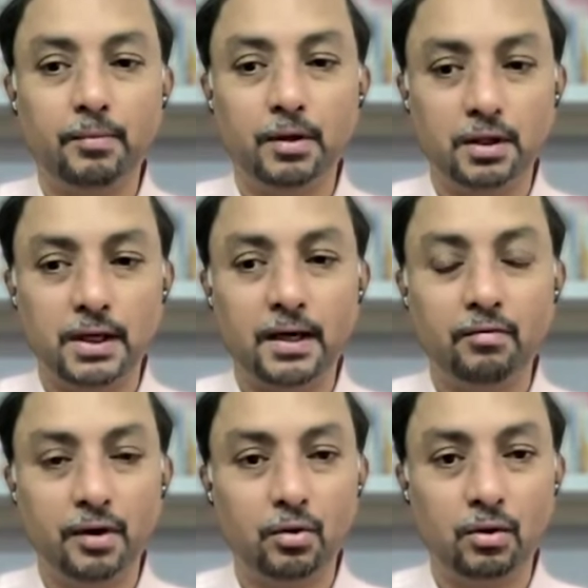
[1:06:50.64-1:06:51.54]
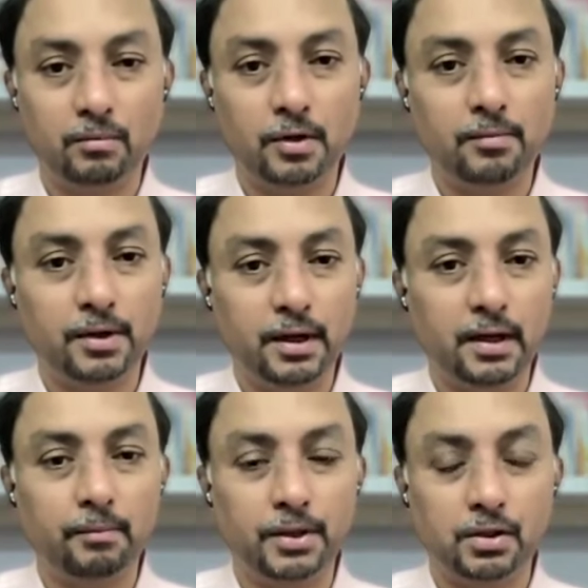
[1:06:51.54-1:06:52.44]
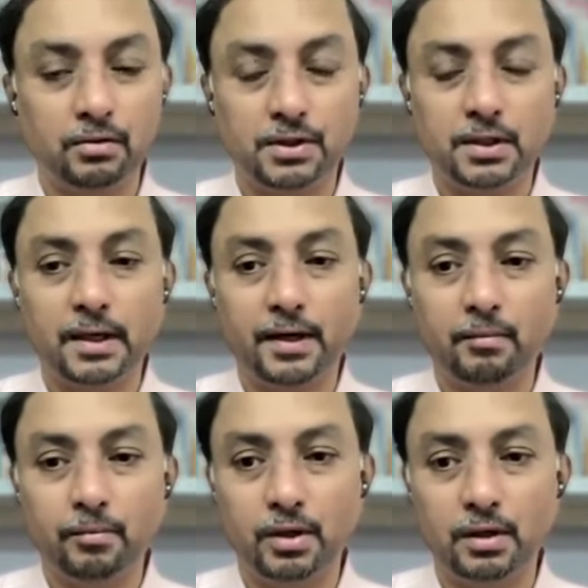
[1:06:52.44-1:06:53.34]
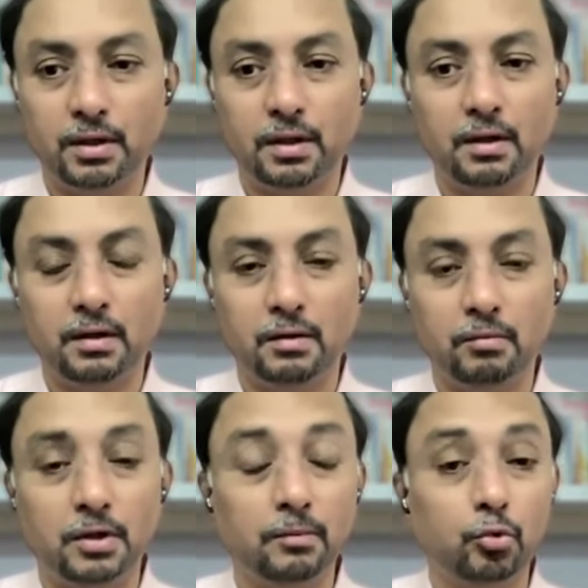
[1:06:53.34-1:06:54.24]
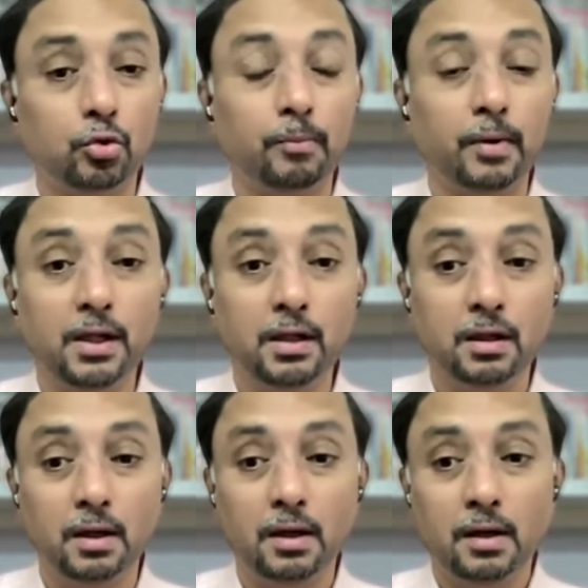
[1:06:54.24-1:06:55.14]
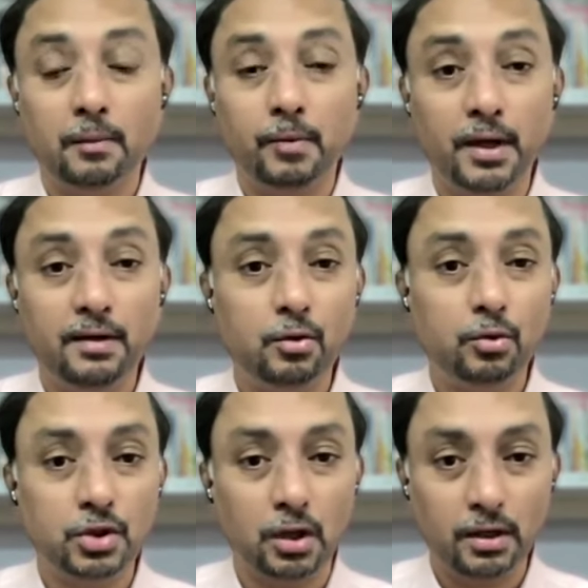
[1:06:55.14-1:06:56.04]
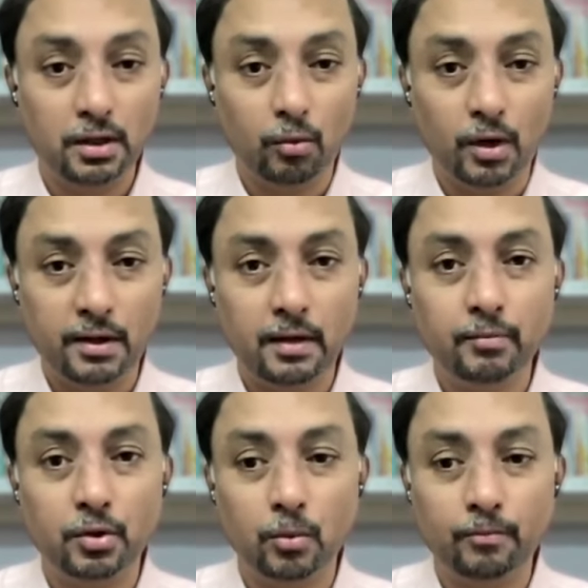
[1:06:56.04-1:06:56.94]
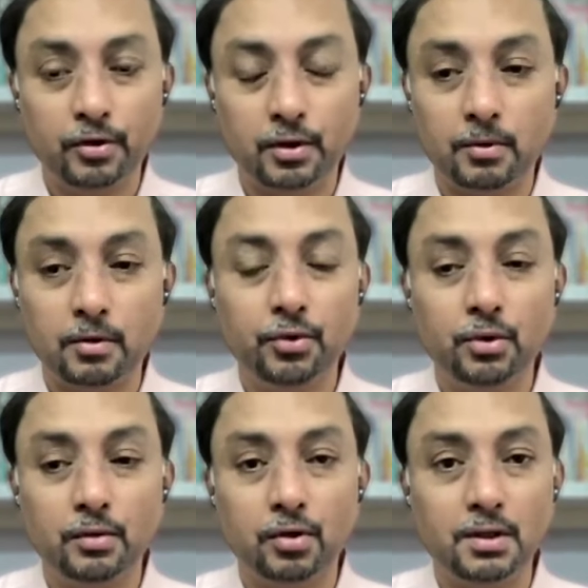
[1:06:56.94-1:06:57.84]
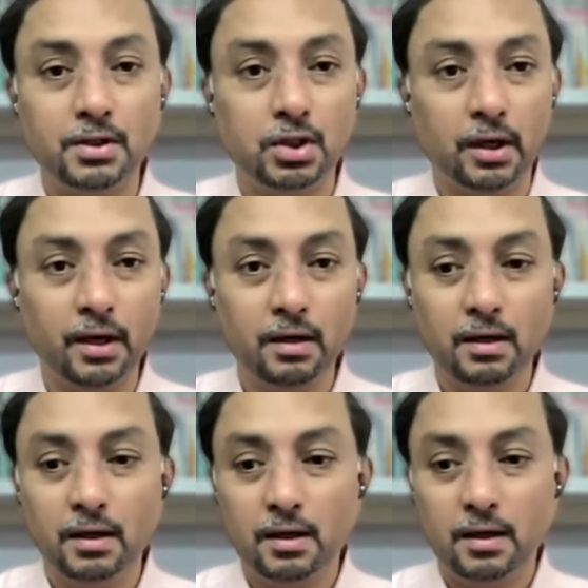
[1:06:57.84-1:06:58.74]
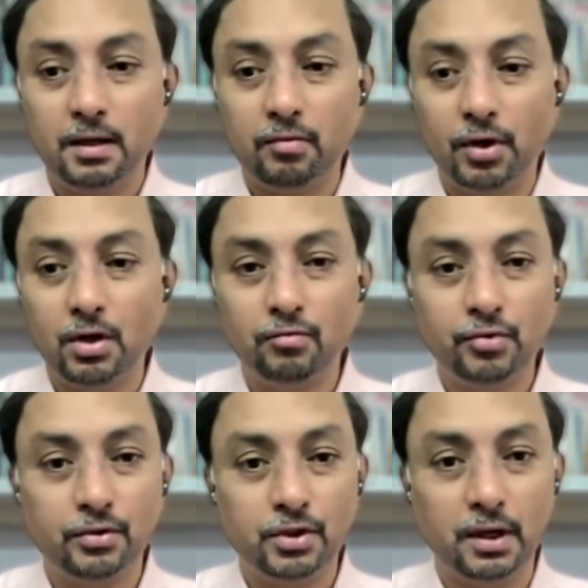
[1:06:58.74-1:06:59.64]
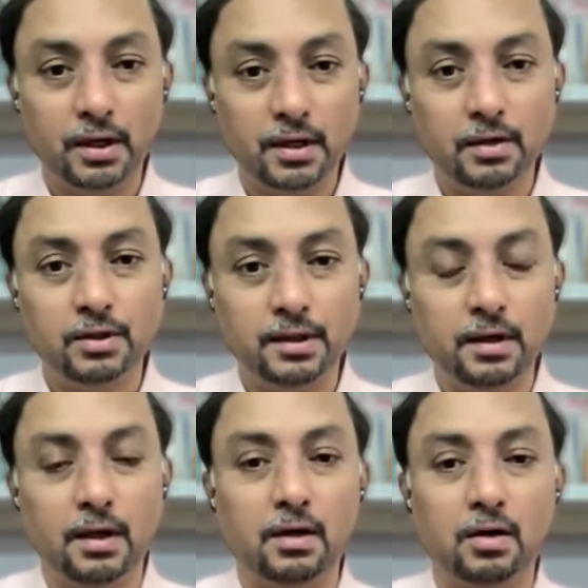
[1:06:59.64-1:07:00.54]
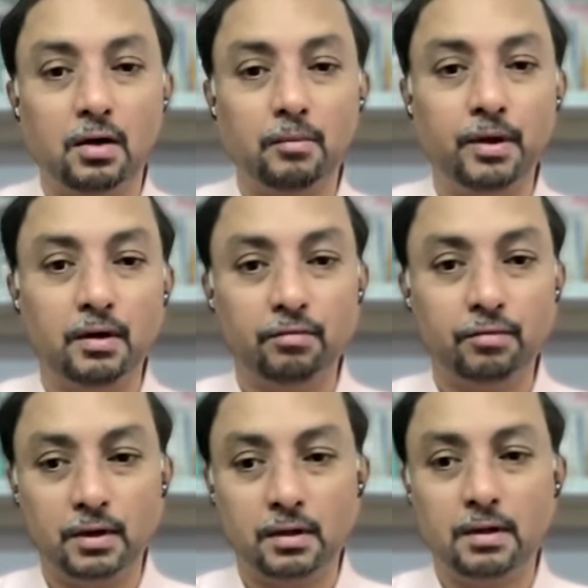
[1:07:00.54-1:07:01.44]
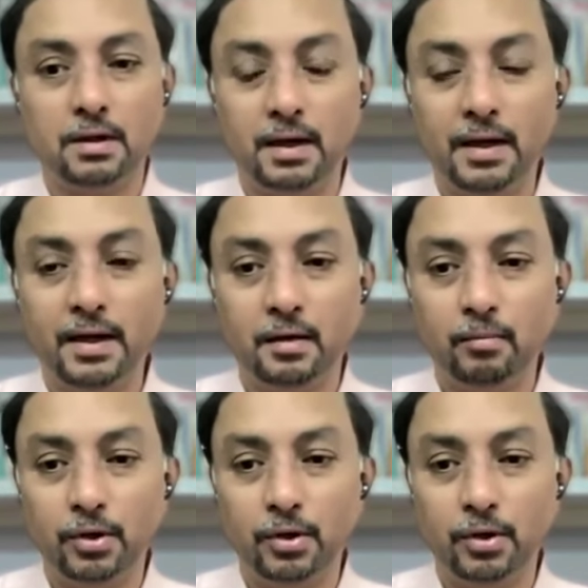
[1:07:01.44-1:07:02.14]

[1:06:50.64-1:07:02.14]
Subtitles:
Yes, I will type it on the chat window. I'll probably take a picture of the slide and put it in the WhatsApp. So please do join the WhatsApp group. For some of you who have not joined, if any of you have joined, can you just take a copy of that link